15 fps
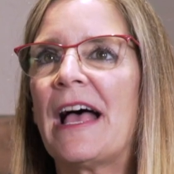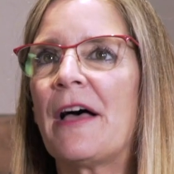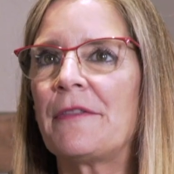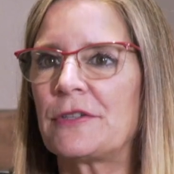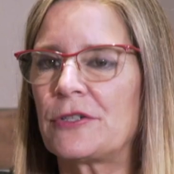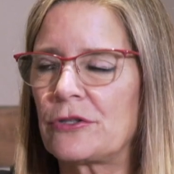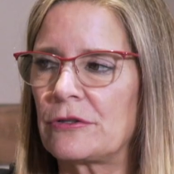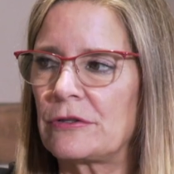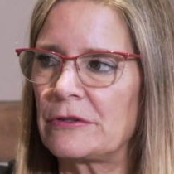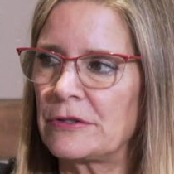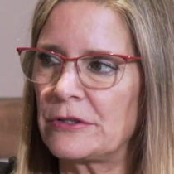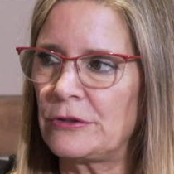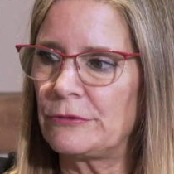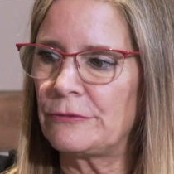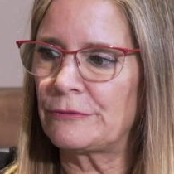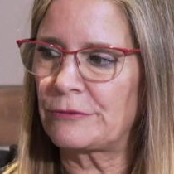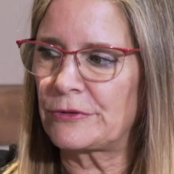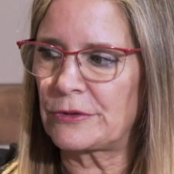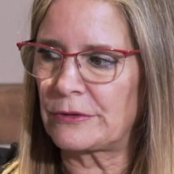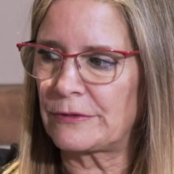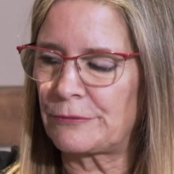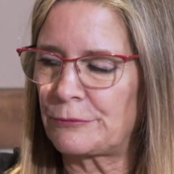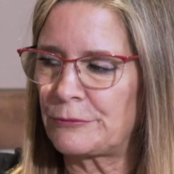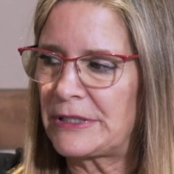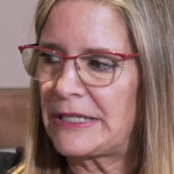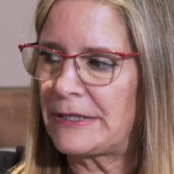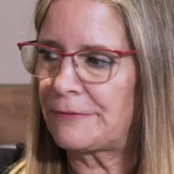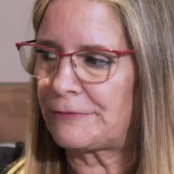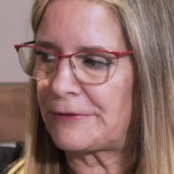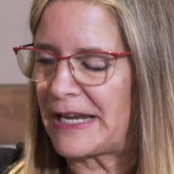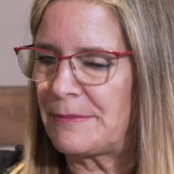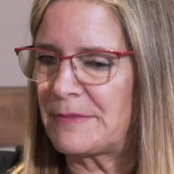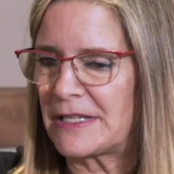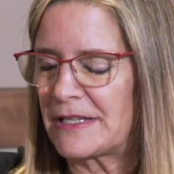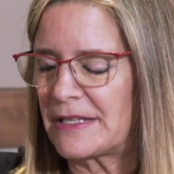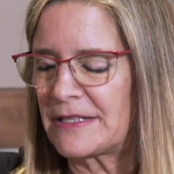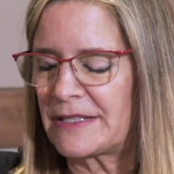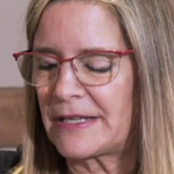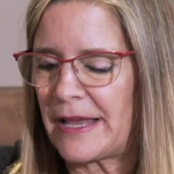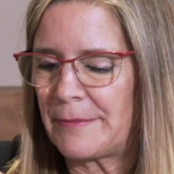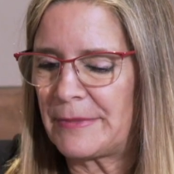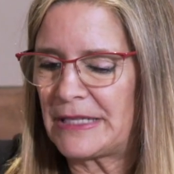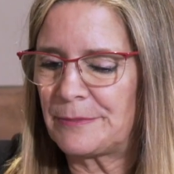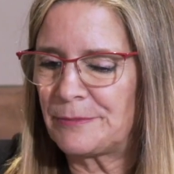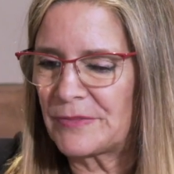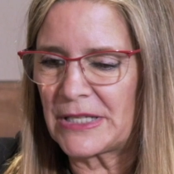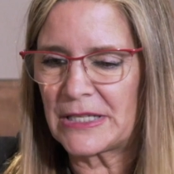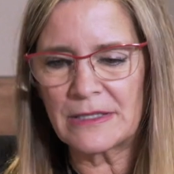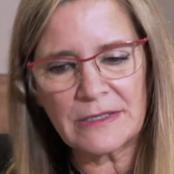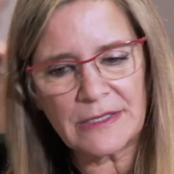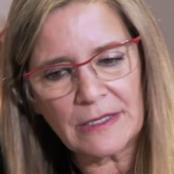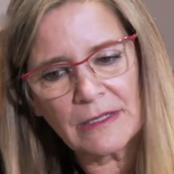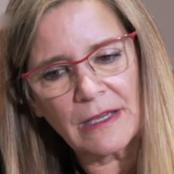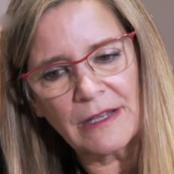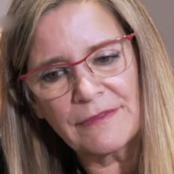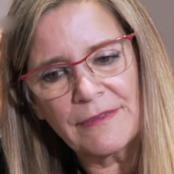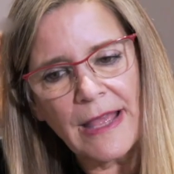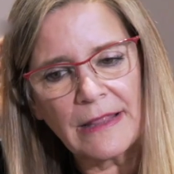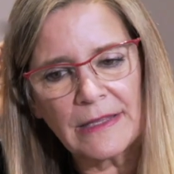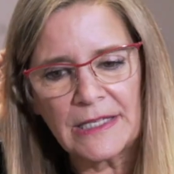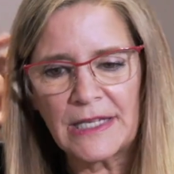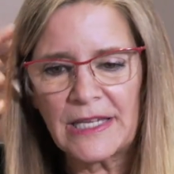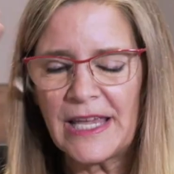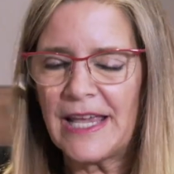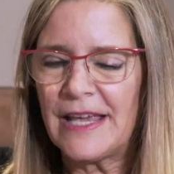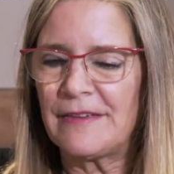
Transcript: now that you've sort of reframed it. In Silicon Valley,